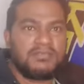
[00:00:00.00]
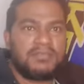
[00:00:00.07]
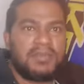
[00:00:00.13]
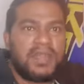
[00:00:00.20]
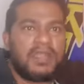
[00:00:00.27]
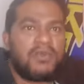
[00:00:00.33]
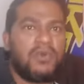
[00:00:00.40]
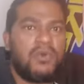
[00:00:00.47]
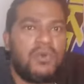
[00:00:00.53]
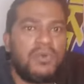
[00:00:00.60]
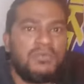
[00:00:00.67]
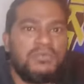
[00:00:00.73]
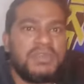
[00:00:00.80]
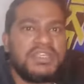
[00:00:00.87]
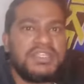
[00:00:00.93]
my
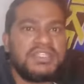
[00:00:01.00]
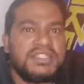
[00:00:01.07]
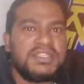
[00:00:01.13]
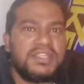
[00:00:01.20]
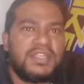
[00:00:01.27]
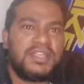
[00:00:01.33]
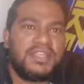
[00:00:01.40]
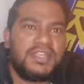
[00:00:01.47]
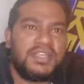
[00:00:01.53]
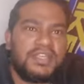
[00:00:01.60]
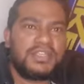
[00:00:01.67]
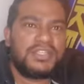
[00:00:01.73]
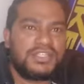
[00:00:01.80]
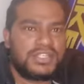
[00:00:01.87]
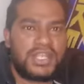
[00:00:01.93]
whole
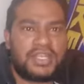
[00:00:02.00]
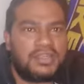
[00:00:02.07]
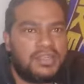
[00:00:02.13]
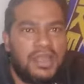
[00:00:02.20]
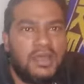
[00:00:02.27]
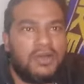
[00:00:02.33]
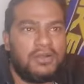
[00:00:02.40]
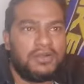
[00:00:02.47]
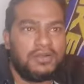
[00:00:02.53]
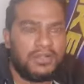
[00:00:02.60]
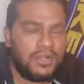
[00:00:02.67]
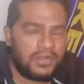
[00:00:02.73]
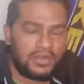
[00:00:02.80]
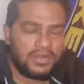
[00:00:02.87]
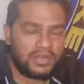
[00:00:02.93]
PC shut down,
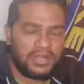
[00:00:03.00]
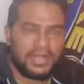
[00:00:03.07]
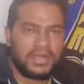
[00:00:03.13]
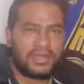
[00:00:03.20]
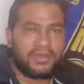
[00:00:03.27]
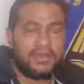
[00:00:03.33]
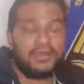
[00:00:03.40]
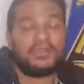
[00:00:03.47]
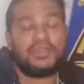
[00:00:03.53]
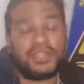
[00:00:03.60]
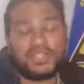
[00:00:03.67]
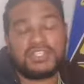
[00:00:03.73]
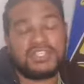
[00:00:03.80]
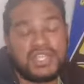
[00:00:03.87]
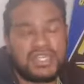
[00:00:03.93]
or
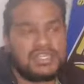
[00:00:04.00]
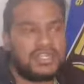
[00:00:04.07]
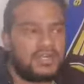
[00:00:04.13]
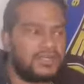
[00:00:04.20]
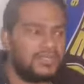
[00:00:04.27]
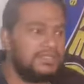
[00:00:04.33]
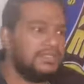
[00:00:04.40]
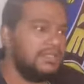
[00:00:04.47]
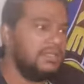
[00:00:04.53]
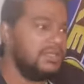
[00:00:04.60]
not shut down.